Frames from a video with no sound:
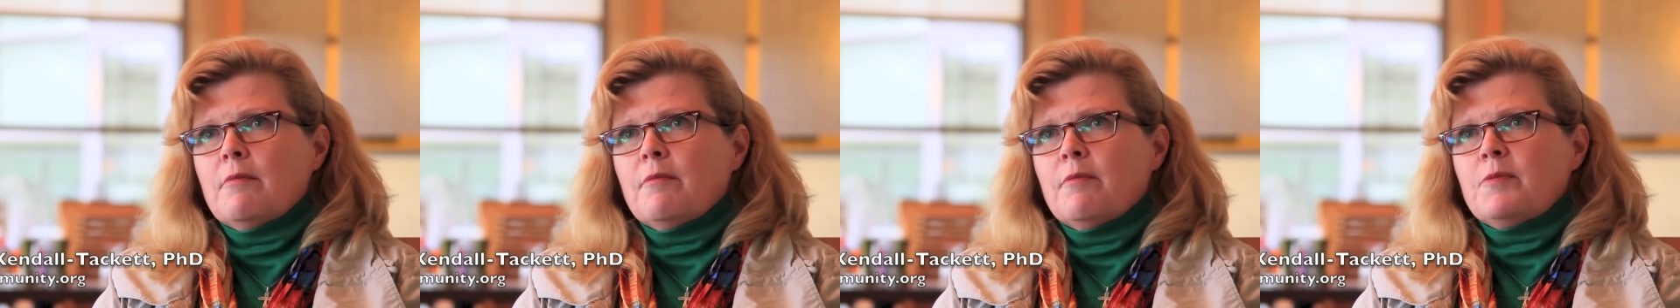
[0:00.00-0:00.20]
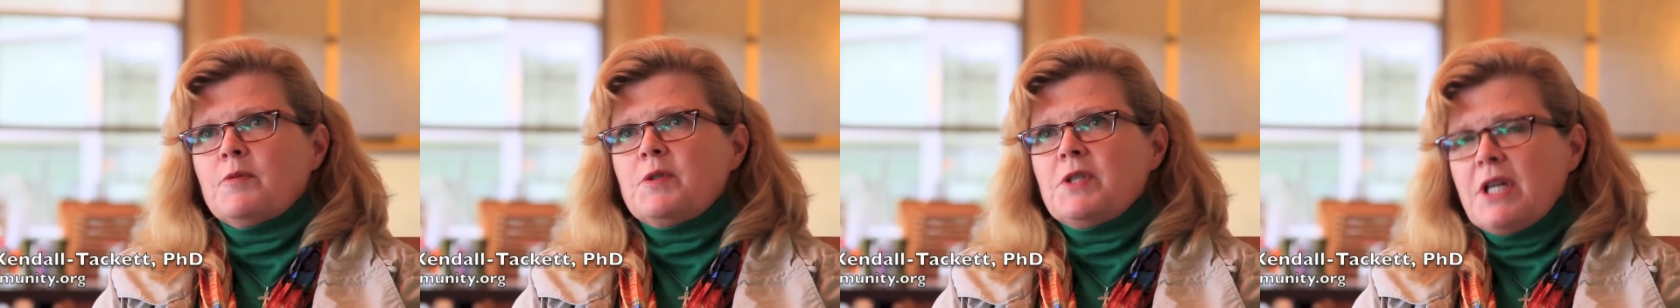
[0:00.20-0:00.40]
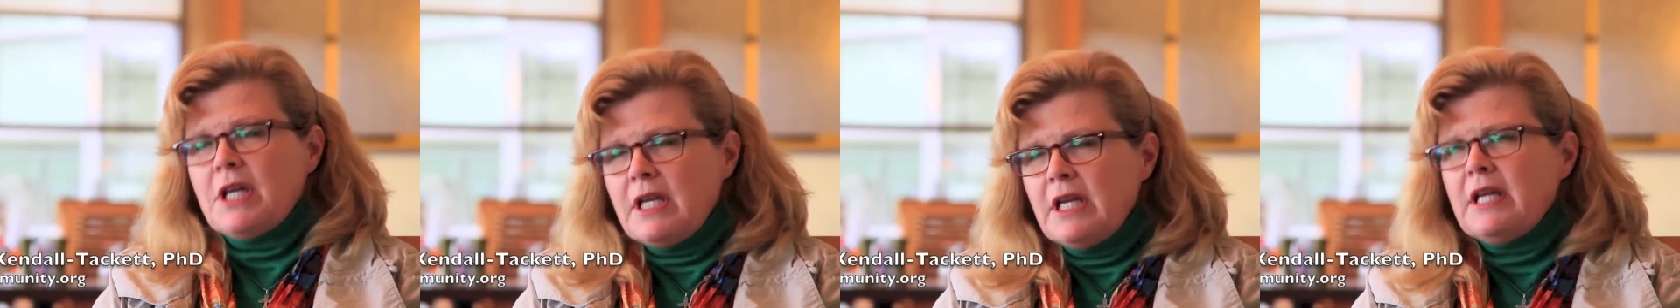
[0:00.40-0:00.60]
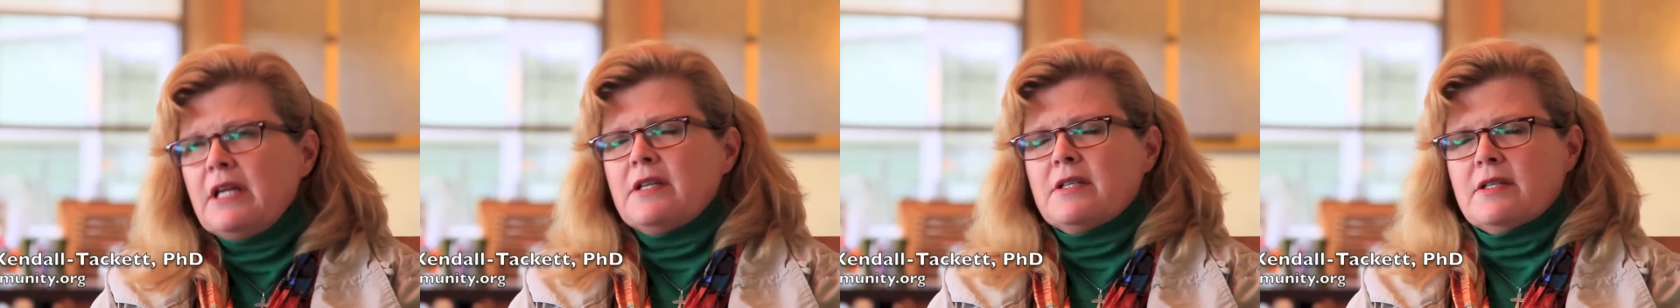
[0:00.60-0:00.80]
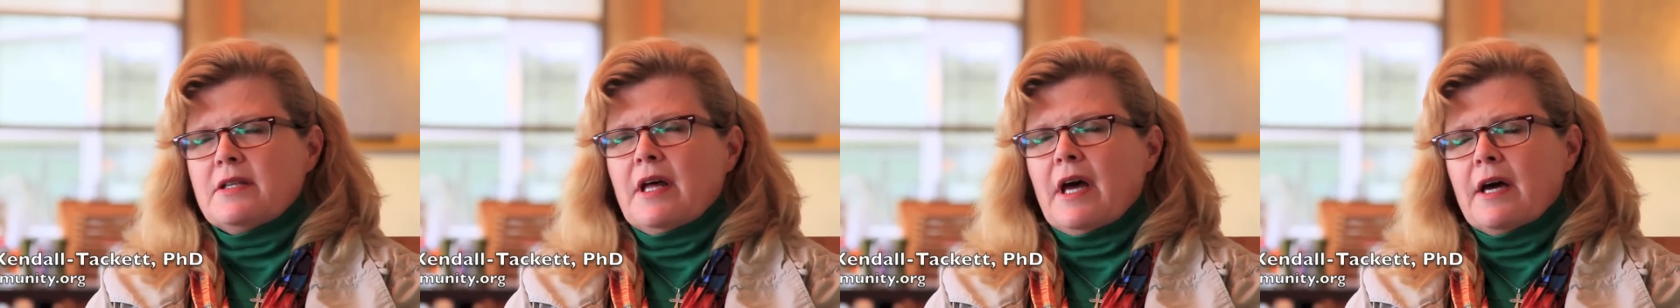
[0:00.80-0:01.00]
She
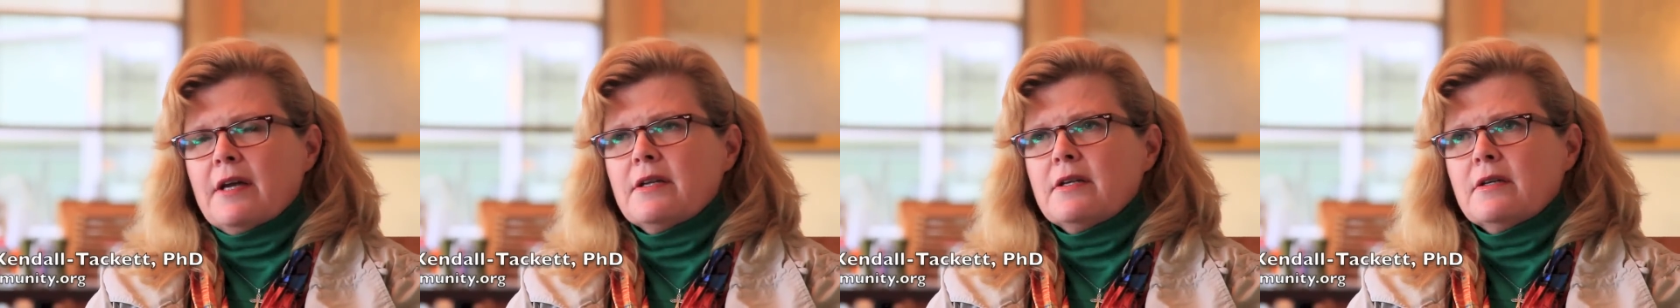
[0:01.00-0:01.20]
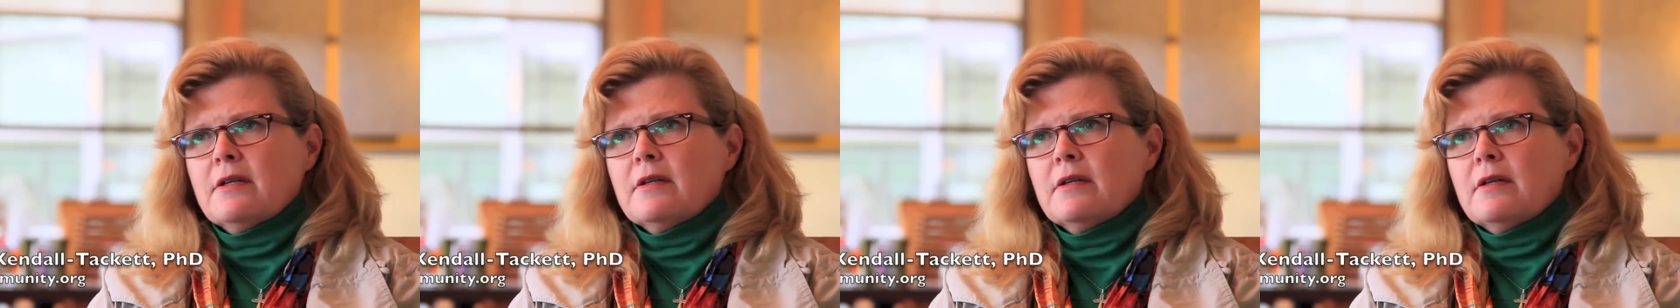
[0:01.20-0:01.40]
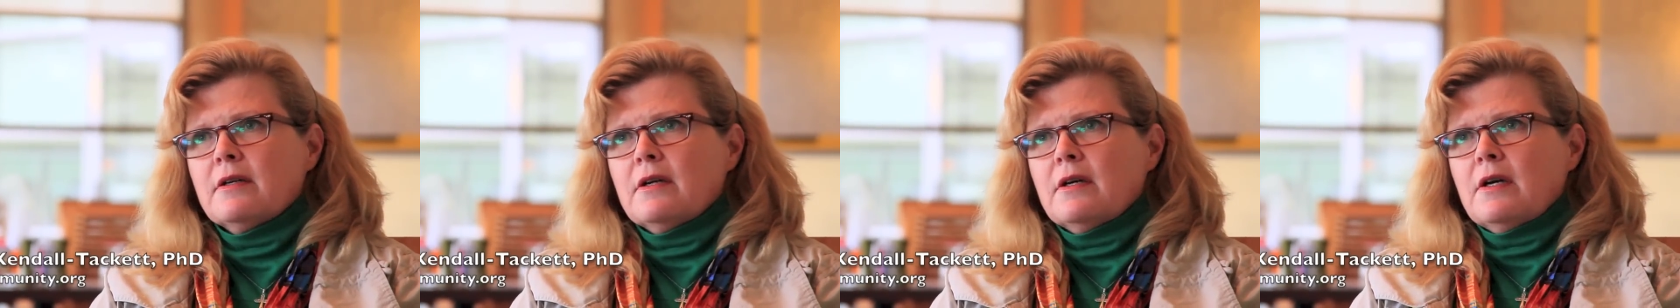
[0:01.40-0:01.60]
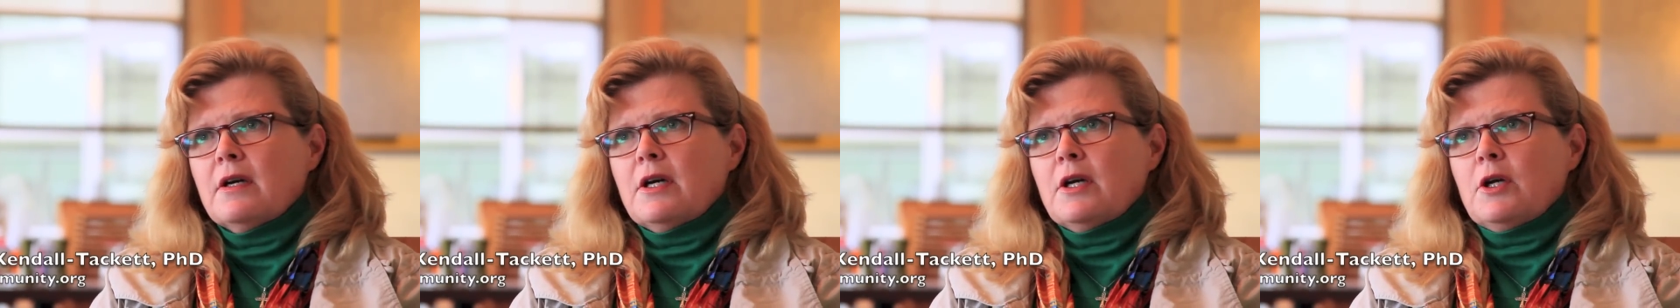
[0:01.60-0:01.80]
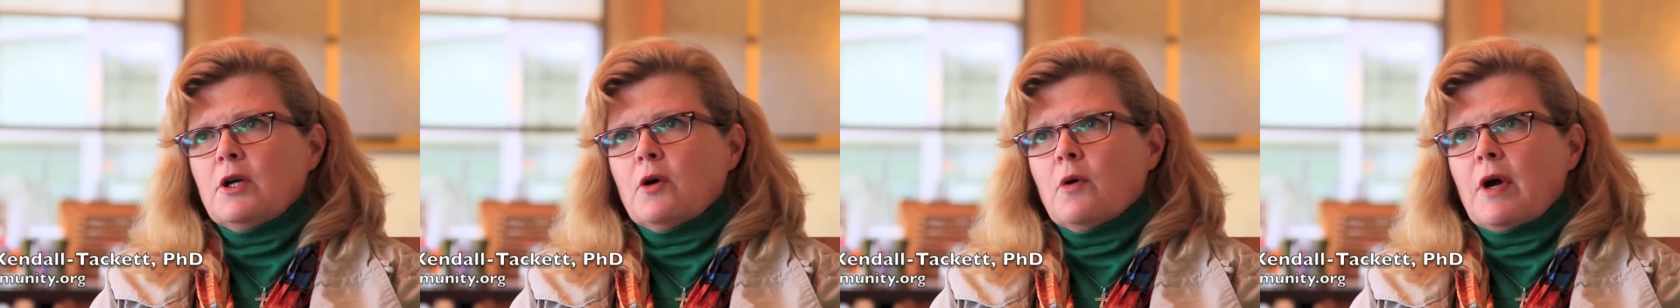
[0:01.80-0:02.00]
needs that.
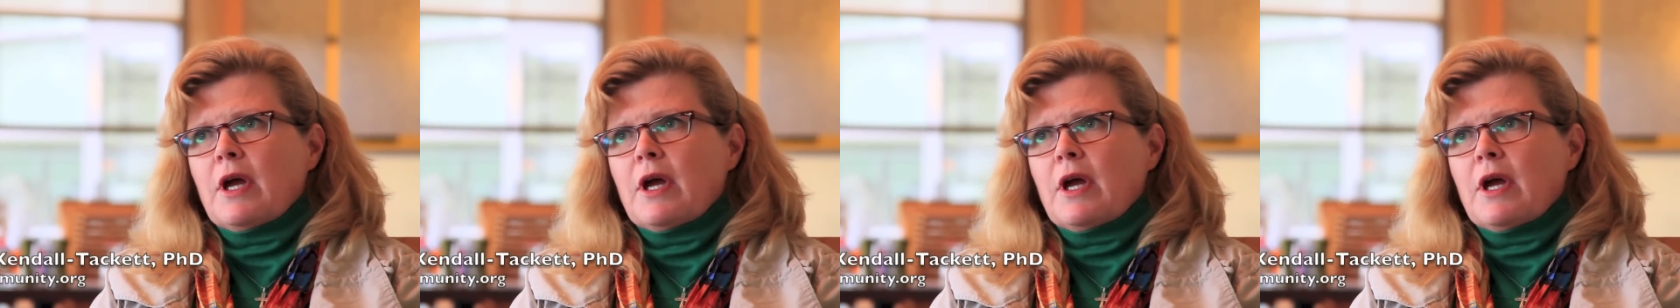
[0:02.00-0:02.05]
You know,